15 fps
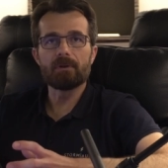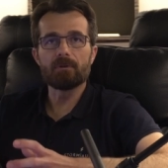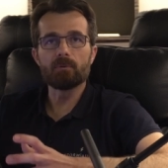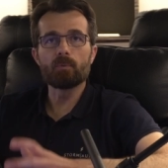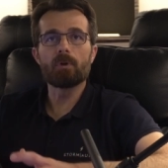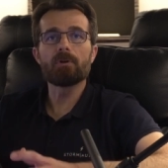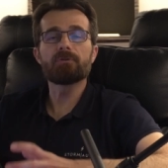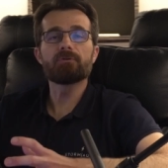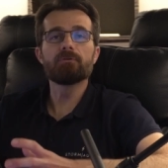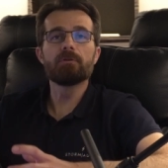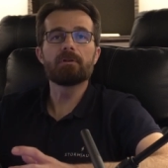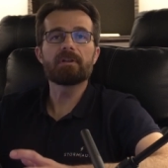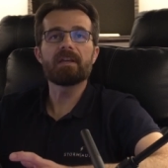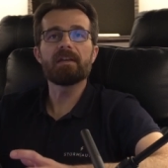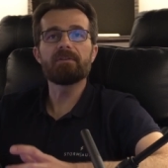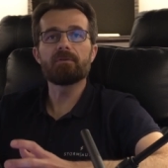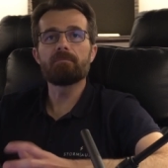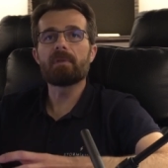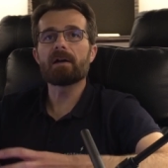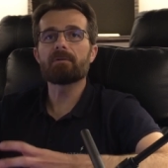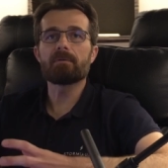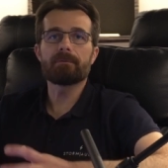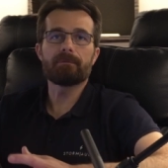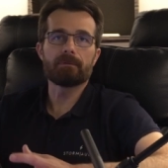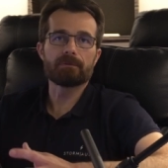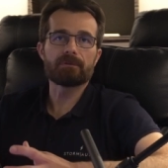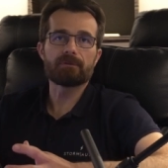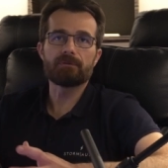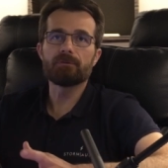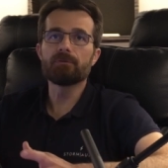on where to locate the microphones